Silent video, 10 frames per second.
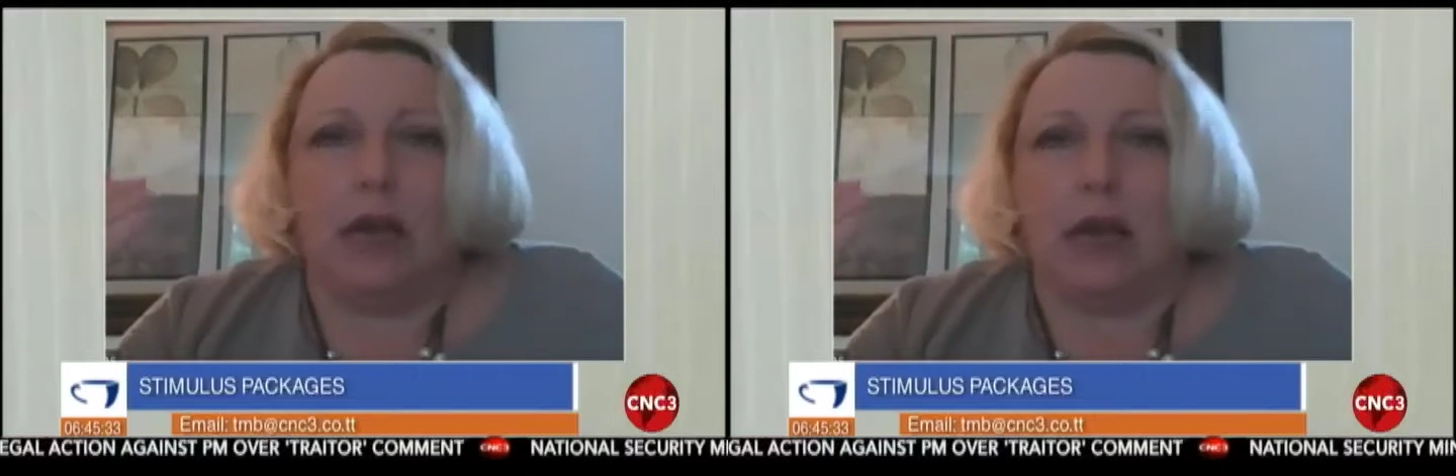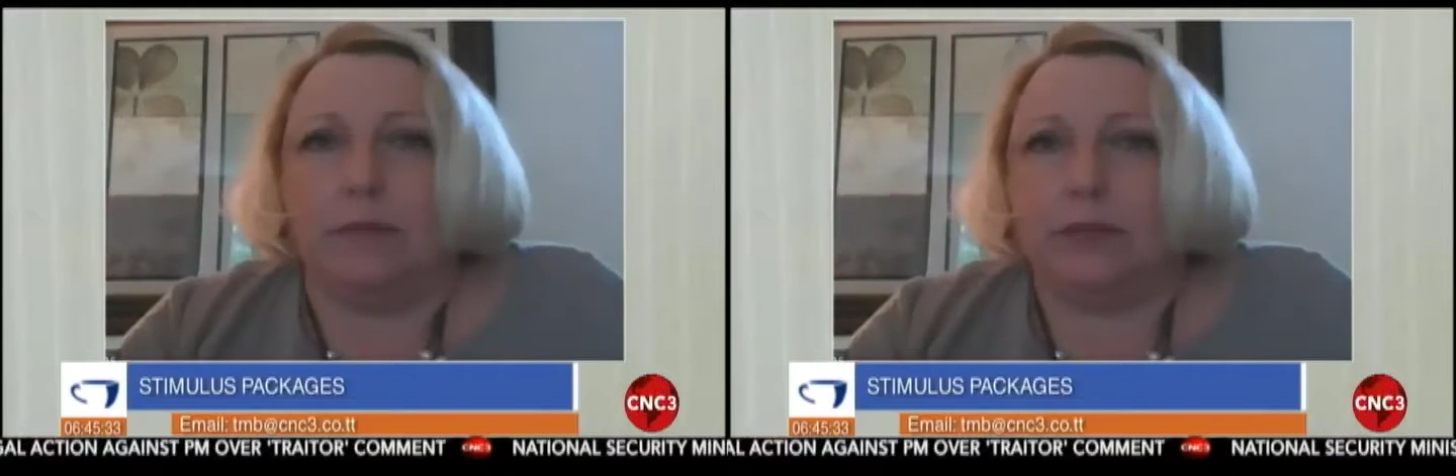
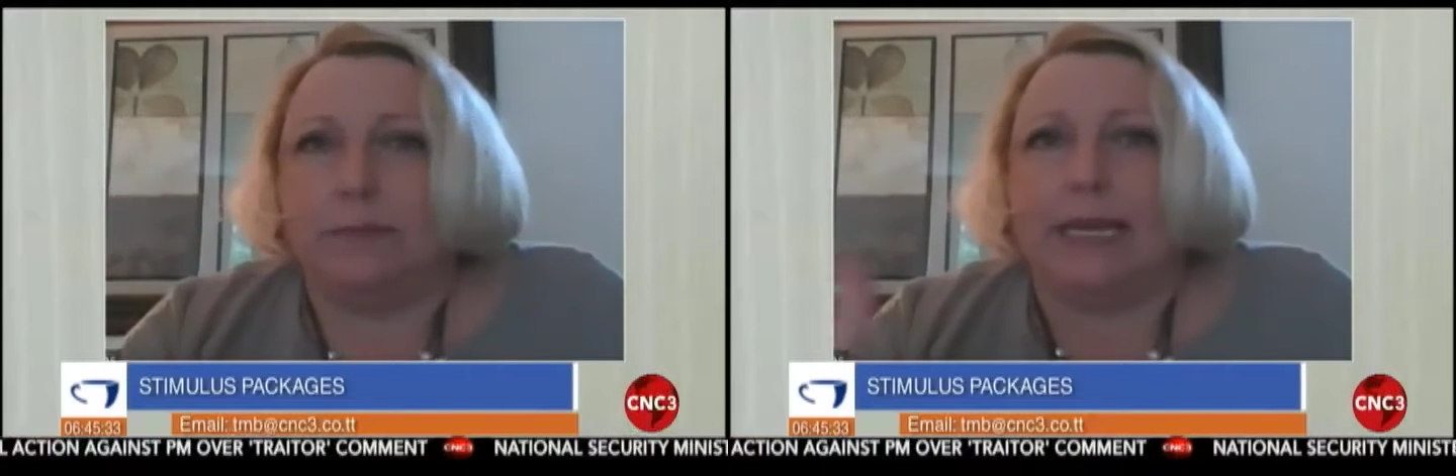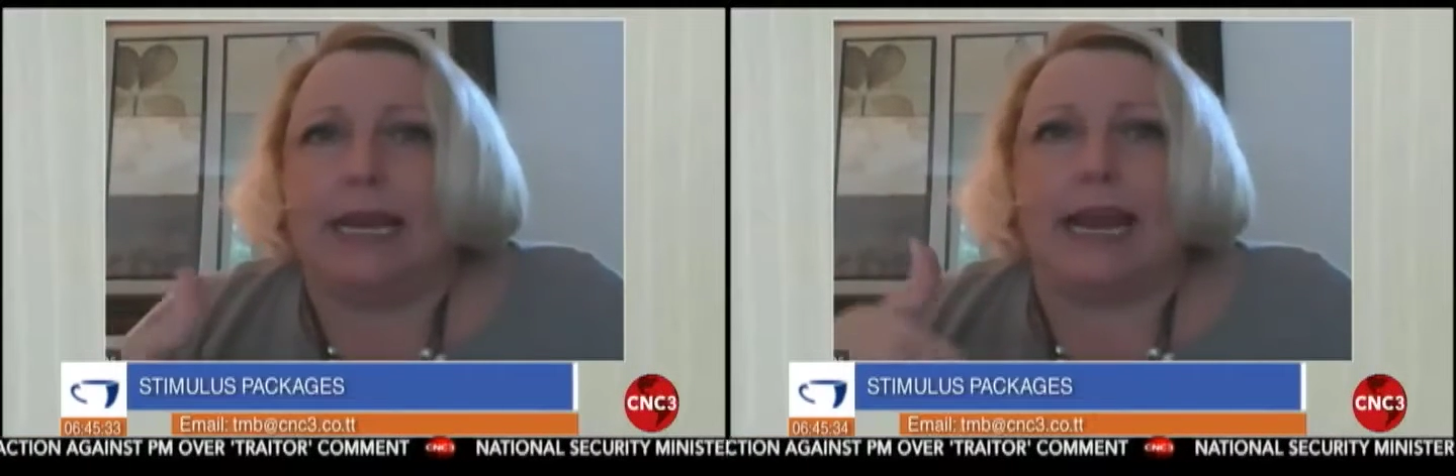um, to
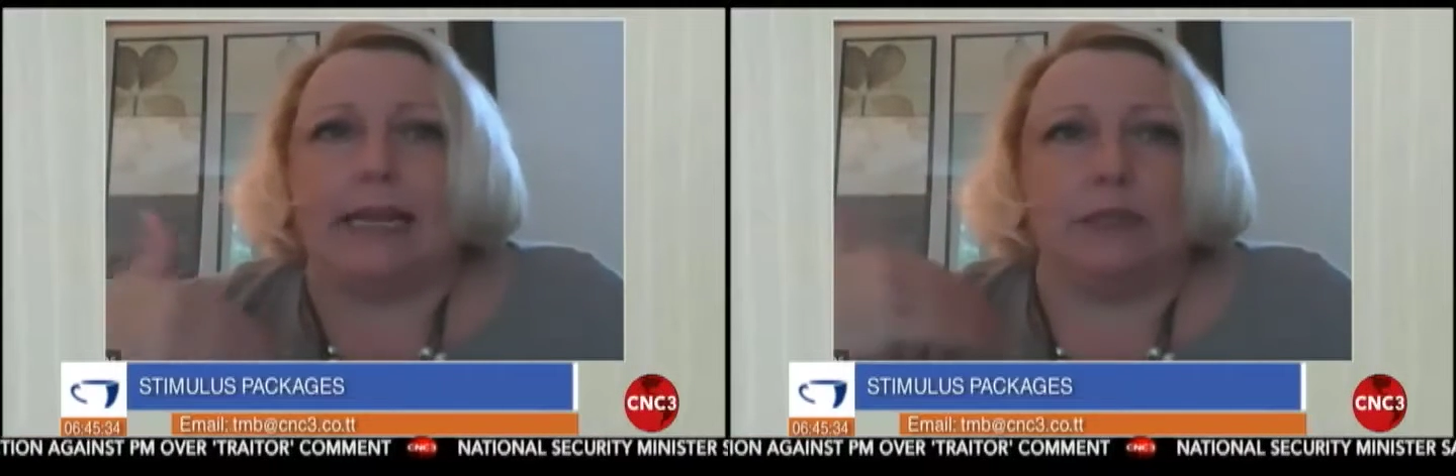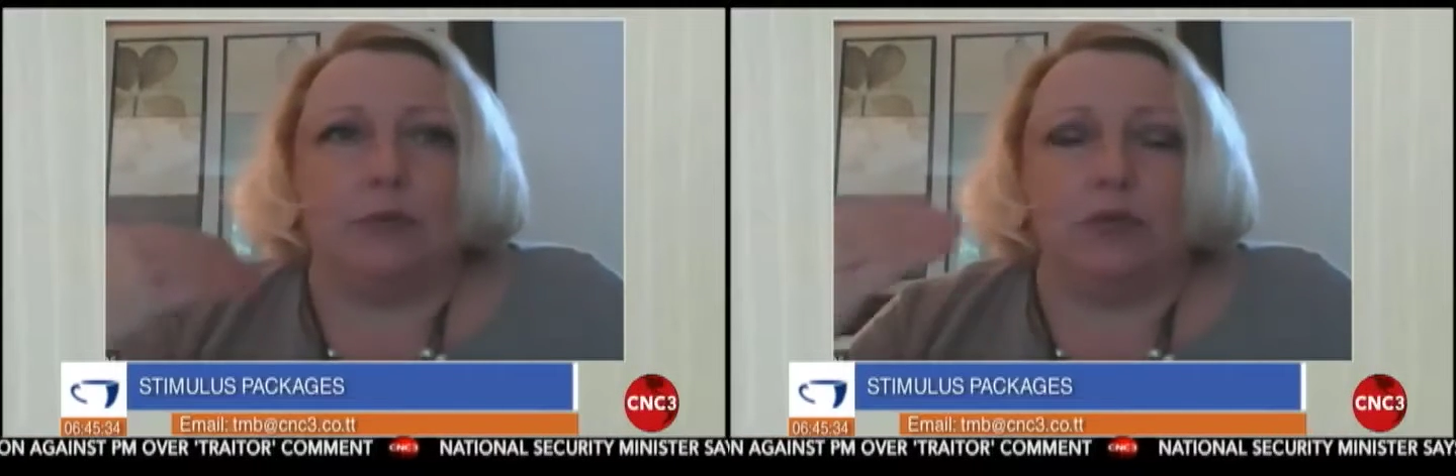begin
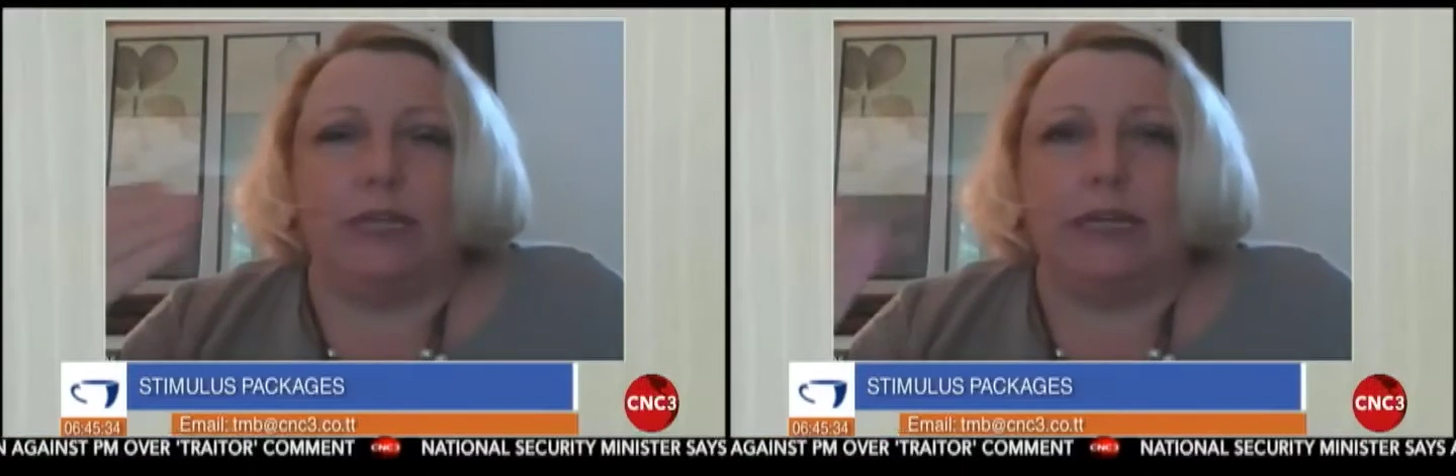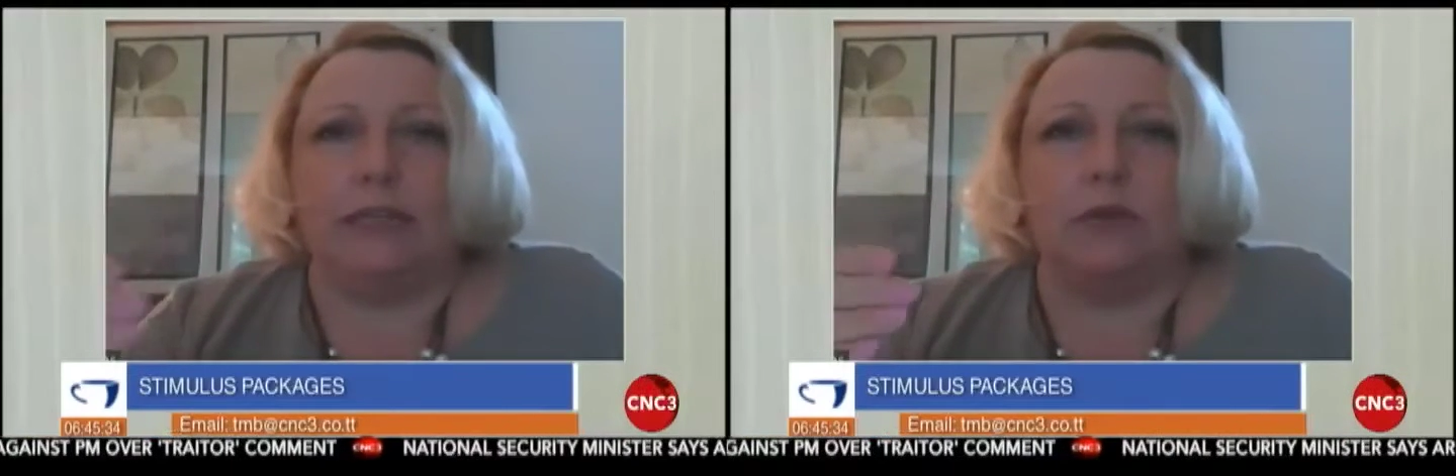
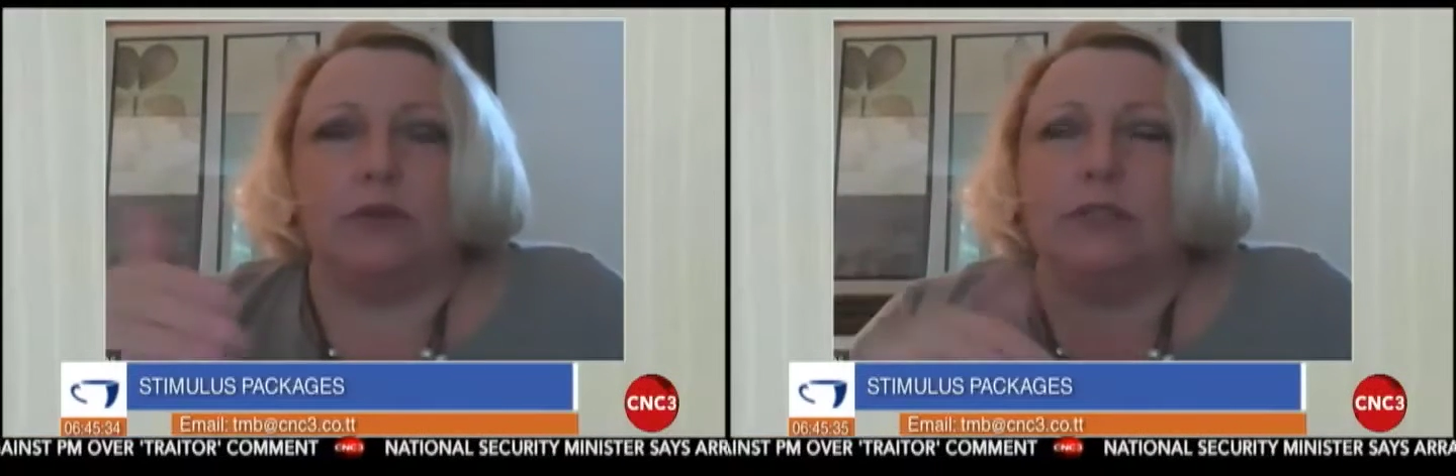exporting, and so on.